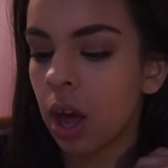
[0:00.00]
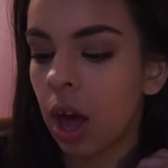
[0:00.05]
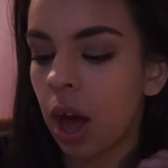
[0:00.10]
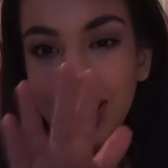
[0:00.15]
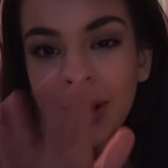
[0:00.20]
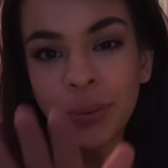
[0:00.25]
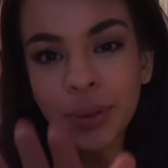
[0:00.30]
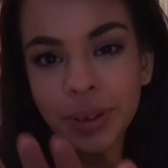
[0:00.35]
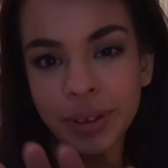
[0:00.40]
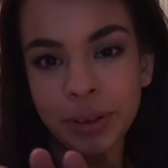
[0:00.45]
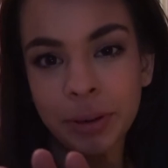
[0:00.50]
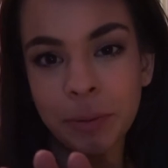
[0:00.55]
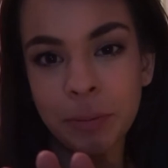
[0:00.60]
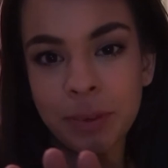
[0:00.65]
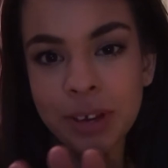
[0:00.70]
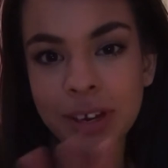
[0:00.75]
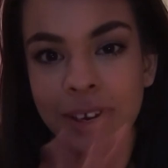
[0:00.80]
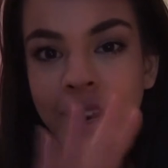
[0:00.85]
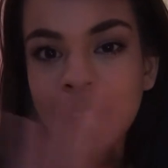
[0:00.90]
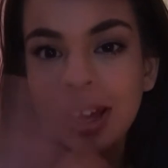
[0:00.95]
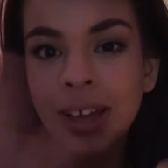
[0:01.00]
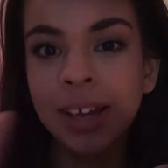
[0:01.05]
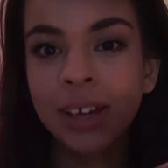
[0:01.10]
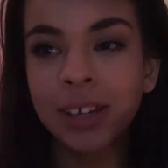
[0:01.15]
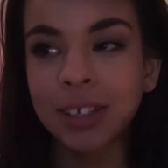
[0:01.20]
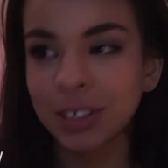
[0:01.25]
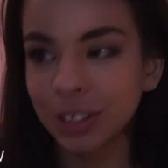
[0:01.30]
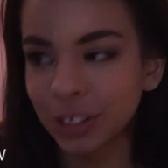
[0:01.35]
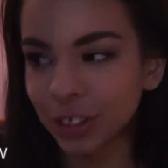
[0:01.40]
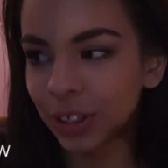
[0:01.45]
I will admit,
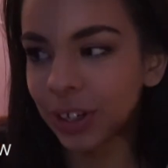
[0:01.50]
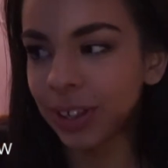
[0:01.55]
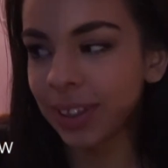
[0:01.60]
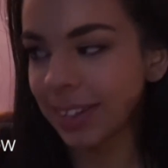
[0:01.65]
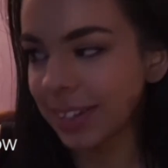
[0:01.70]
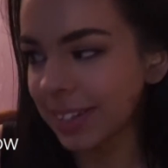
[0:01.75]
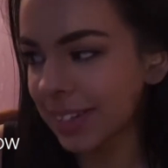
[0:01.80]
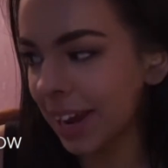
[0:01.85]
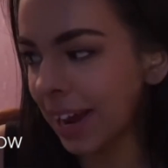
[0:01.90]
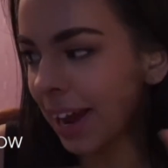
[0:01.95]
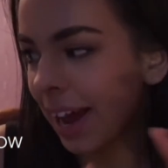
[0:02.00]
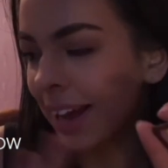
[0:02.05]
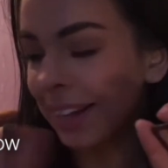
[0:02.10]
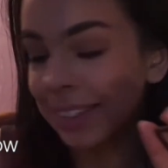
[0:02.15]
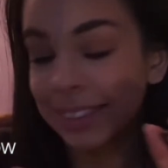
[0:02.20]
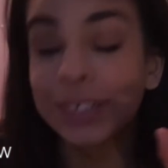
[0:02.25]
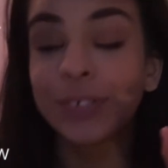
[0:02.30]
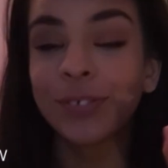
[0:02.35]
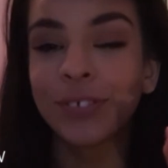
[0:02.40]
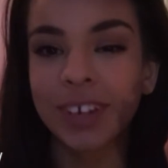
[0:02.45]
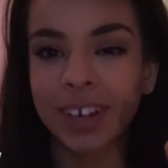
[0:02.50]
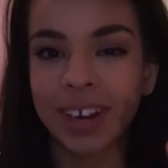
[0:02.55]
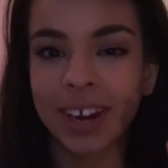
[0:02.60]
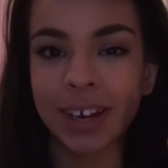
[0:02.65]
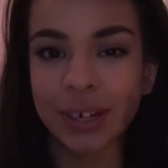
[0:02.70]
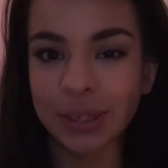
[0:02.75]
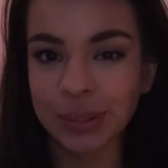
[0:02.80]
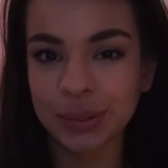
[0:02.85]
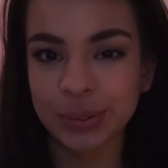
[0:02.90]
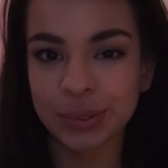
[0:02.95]
during the day I did forget
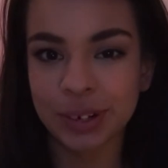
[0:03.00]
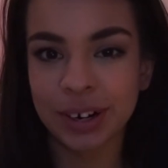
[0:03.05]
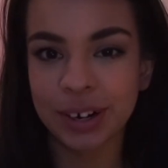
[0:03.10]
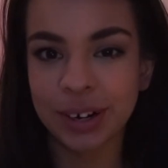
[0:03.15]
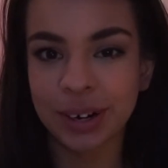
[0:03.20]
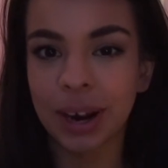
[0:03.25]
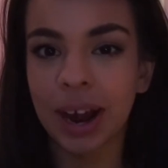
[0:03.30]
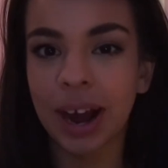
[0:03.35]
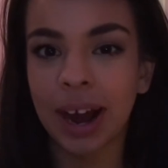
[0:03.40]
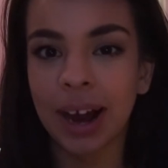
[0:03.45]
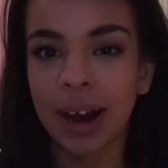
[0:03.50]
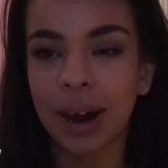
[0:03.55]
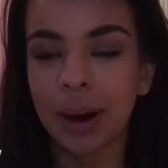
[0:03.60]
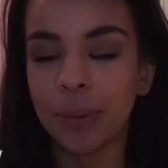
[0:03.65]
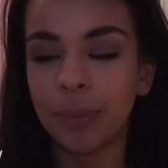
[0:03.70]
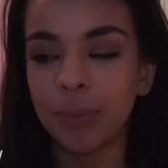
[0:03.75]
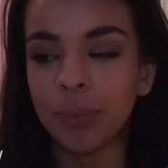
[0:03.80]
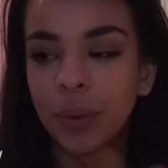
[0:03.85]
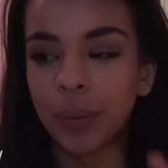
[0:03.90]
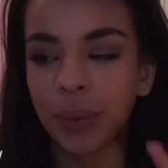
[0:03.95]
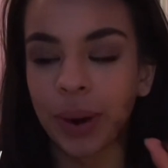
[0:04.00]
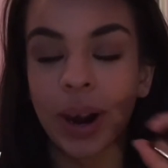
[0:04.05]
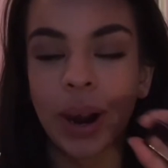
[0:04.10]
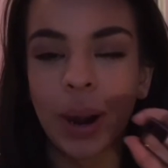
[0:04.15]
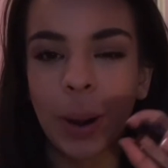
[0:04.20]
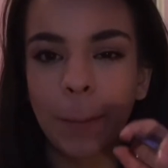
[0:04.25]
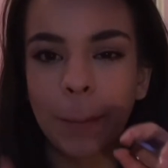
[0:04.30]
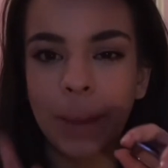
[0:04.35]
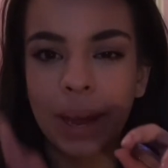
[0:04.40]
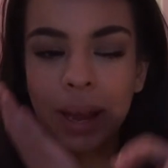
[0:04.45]
I was
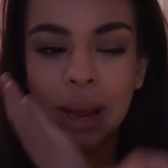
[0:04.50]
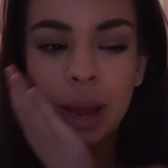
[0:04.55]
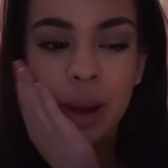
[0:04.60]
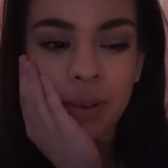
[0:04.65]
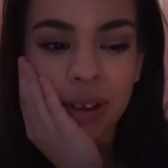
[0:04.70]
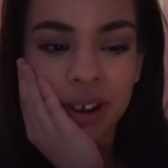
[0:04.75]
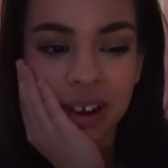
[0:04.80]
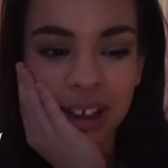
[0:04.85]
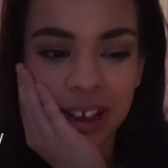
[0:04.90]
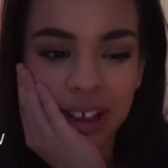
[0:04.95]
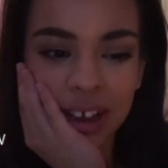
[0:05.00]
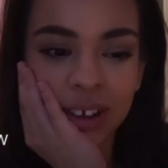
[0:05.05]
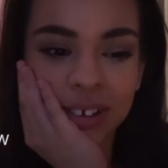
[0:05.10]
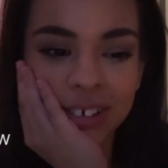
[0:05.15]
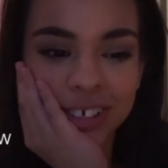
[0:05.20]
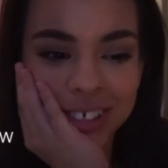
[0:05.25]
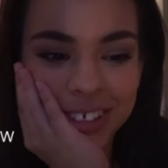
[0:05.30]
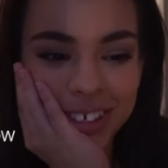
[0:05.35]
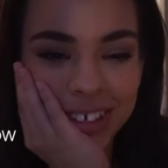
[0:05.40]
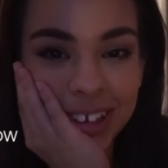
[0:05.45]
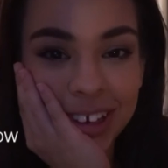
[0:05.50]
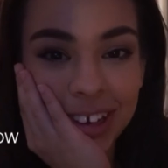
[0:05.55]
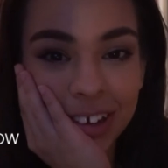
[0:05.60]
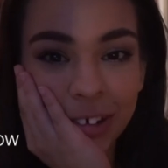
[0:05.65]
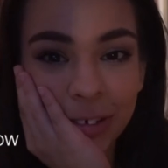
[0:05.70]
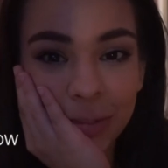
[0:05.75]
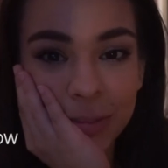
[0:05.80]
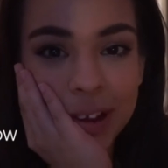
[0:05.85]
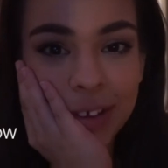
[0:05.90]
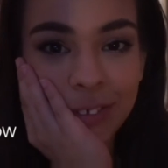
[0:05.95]
wearing makeup, and like I'll just lean
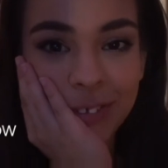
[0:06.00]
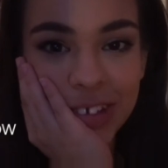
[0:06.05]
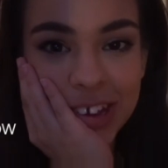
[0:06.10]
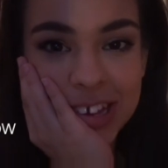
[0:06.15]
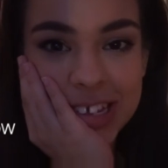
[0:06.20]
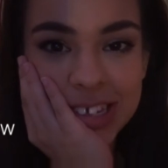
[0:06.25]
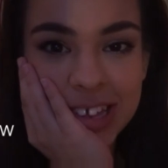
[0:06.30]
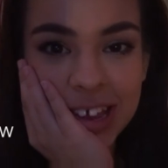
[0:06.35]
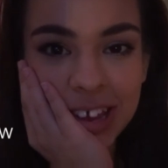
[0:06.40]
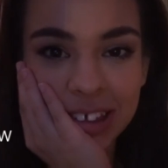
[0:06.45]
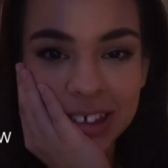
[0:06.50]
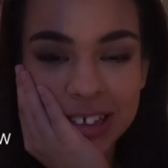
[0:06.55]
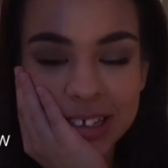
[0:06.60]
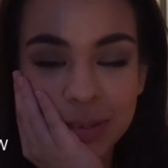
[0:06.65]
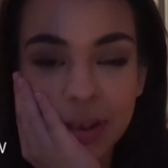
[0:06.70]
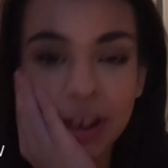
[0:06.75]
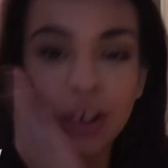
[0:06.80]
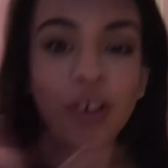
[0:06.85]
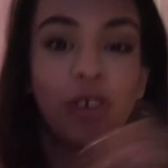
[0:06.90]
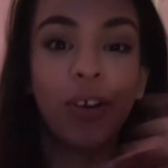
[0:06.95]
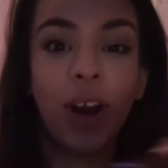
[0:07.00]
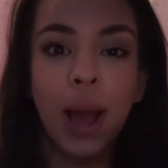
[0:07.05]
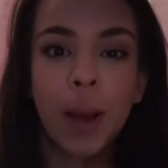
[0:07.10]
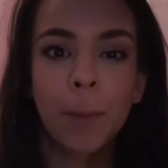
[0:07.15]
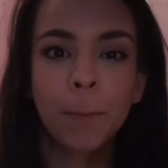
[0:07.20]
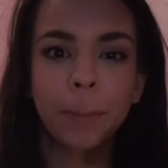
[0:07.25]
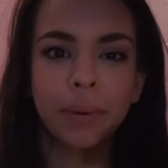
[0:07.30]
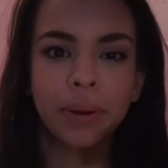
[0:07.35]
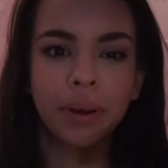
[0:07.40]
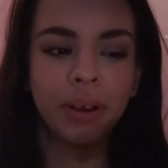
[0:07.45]
on my face like this, and like, crap,
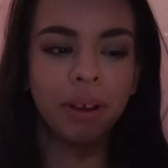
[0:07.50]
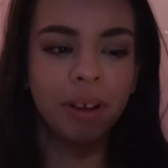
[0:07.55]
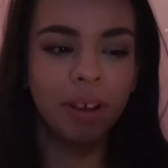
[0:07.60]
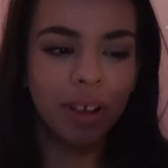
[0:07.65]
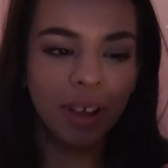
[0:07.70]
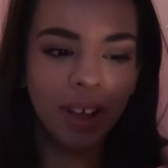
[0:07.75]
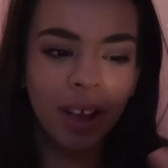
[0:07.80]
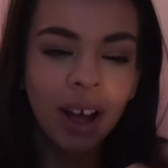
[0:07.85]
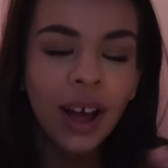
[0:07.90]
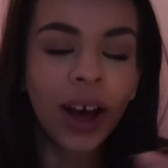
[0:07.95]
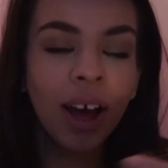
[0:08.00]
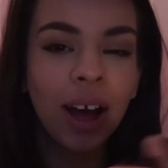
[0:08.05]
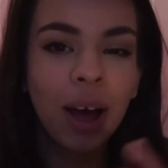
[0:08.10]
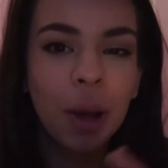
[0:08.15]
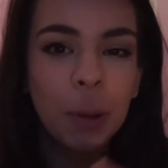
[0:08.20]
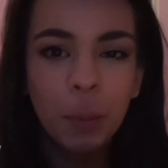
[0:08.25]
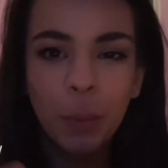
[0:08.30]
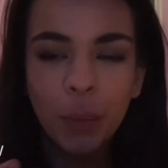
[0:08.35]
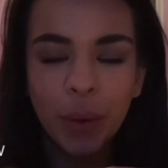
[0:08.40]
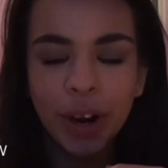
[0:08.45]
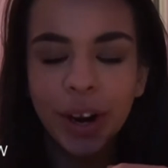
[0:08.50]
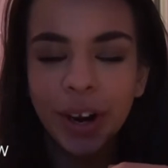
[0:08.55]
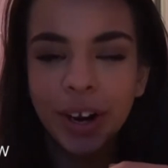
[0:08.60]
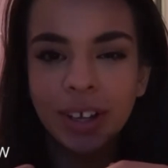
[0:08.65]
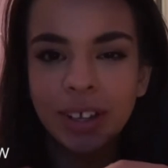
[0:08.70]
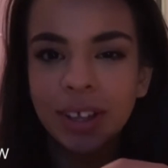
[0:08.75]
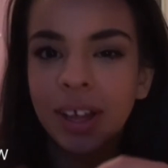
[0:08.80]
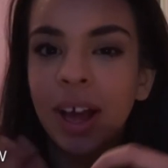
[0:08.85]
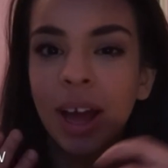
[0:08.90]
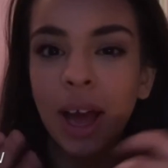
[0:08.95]
I'm
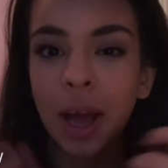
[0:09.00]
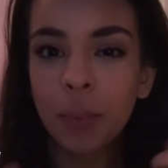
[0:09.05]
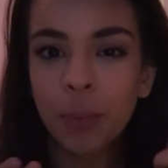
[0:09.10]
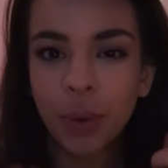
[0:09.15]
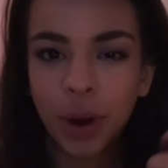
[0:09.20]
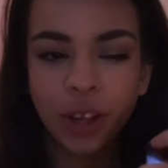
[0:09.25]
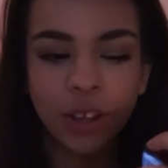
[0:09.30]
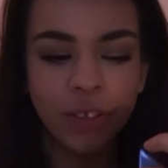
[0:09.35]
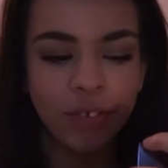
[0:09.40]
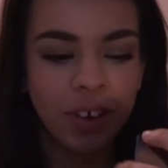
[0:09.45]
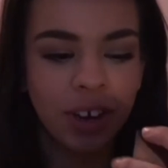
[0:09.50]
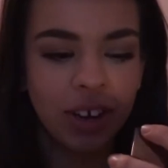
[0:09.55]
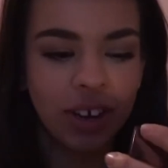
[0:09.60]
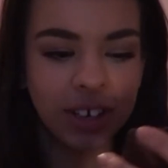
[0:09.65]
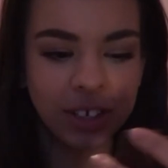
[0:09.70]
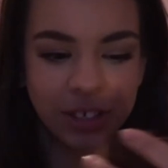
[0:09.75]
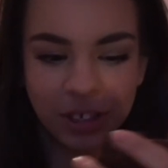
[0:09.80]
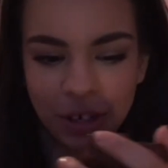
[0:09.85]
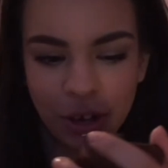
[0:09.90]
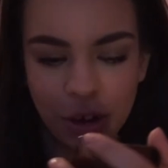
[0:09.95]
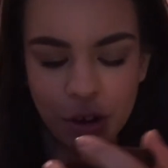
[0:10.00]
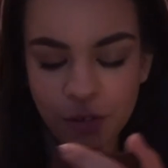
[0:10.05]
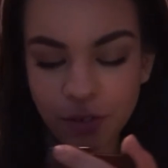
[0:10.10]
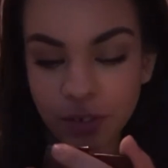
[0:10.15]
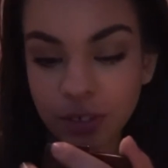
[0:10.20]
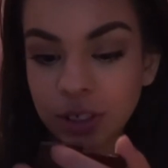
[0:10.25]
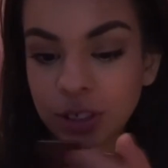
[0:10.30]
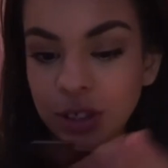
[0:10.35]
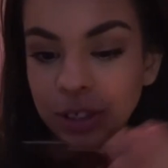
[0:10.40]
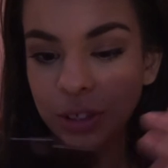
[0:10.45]
wearing the foundation
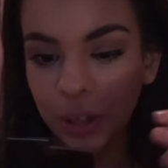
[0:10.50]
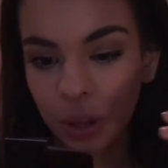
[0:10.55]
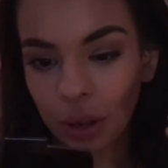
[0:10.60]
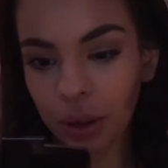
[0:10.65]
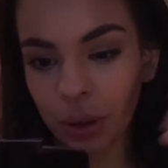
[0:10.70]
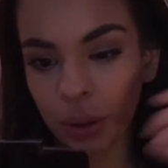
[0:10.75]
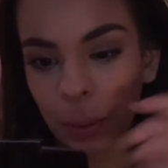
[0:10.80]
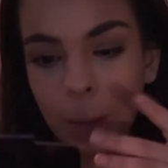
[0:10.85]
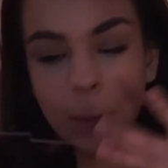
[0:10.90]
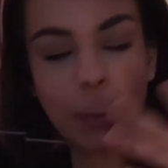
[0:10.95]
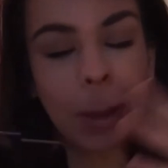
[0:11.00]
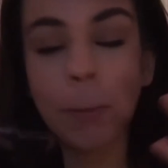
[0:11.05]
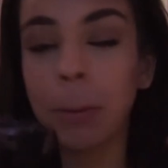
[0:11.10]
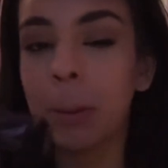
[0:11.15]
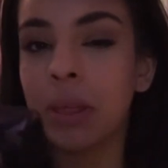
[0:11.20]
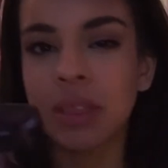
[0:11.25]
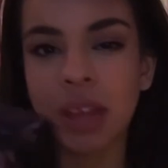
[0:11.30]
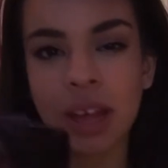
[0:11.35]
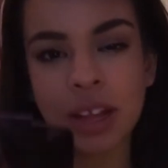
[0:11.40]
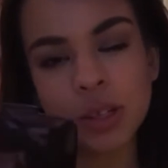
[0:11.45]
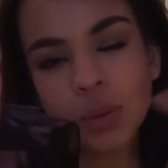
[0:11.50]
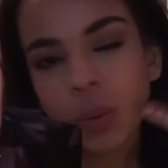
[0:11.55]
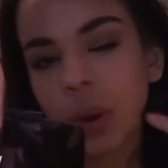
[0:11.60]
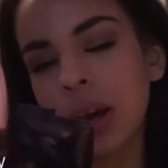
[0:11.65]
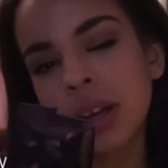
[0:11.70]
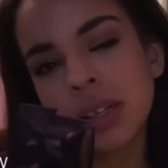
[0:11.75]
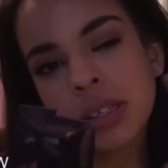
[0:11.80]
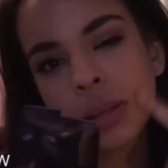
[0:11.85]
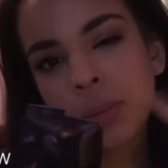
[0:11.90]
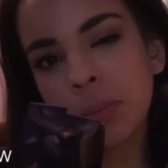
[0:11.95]
off. So maybe that's
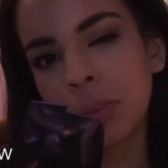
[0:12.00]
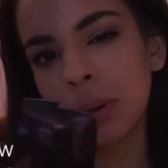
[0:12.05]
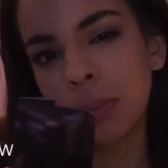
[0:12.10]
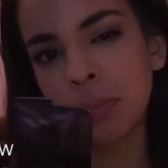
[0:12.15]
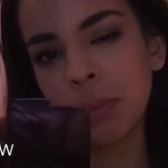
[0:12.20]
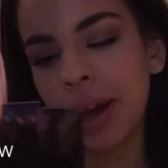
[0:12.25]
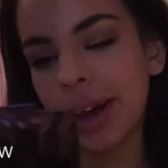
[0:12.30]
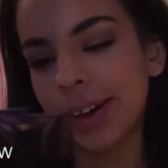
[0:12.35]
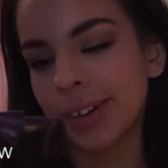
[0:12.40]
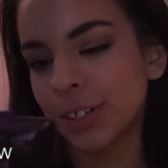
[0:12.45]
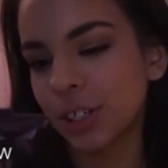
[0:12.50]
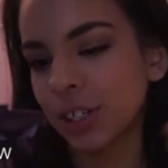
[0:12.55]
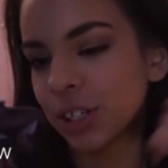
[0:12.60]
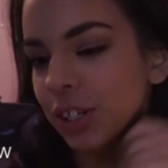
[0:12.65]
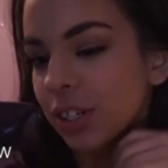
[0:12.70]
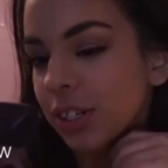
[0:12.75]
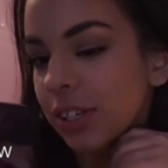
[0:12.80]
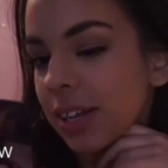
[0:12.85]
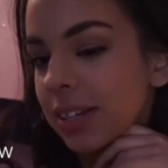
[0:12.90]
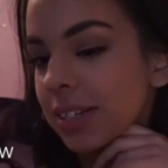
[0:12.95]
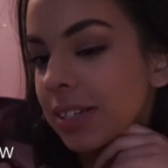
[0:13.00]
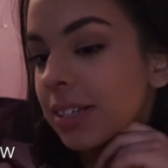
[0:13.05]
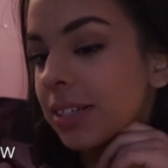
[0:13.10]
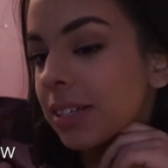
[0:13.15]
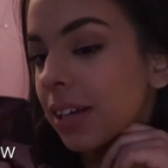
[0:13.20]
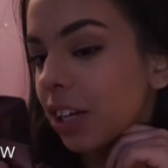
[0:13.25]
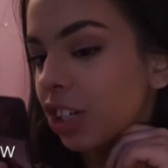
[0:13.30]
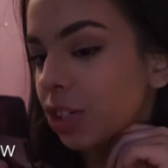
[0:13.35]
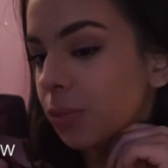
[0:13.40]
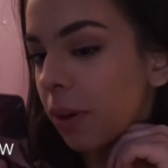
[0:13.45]
why it's a bit patchy, because I did
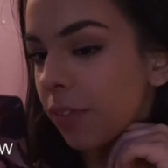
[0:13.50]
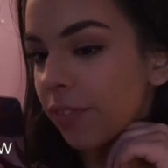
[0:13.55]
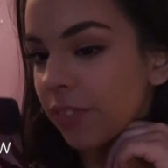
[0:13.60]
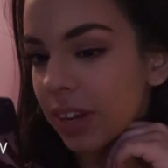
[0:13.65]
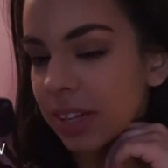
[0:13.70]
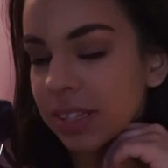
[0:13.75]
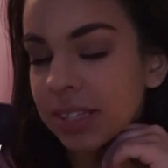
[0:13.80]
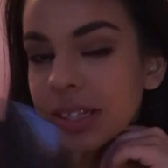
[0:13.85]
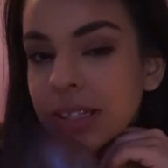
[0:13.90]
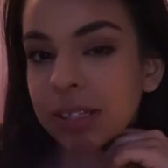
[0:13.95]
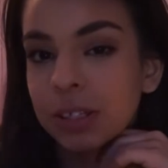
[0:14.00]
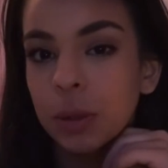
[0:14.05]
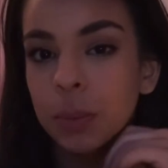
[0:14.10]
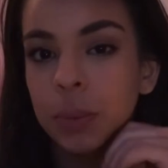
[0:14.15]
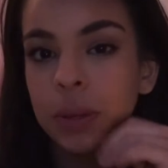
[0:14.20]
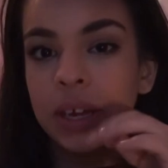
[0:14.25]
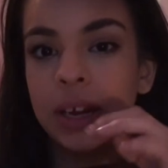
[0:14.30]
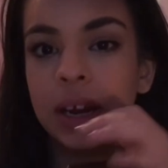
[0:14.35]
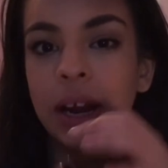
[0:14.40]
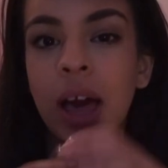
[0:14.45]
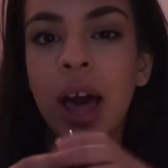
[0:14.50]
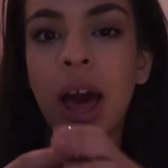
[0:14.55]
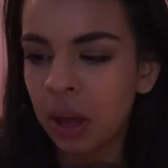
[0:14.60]
touch my face a little bit.